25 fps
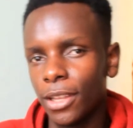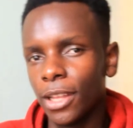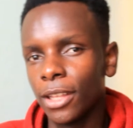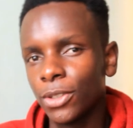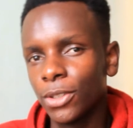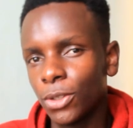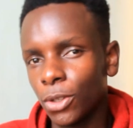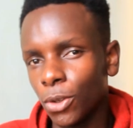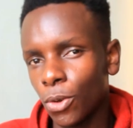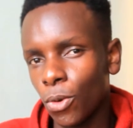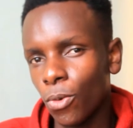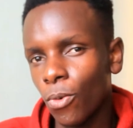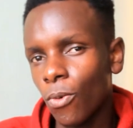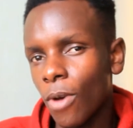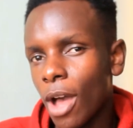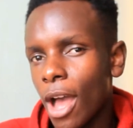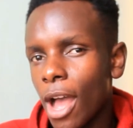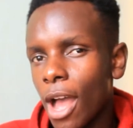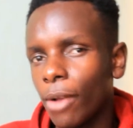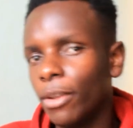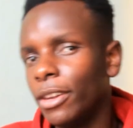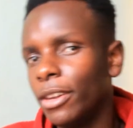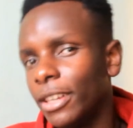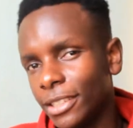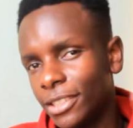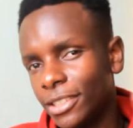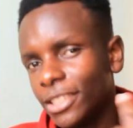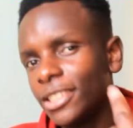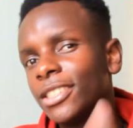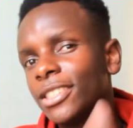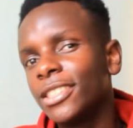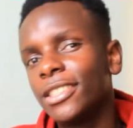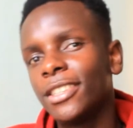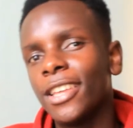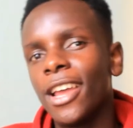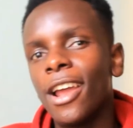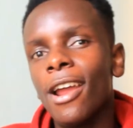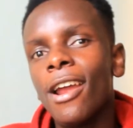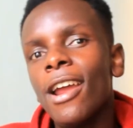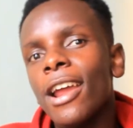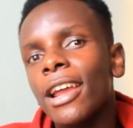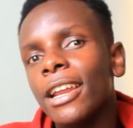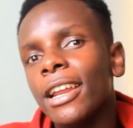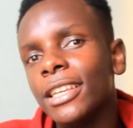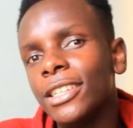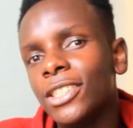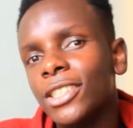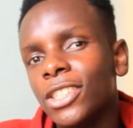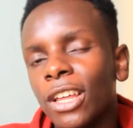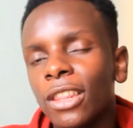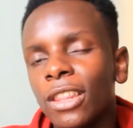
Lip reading: So let's just stare at each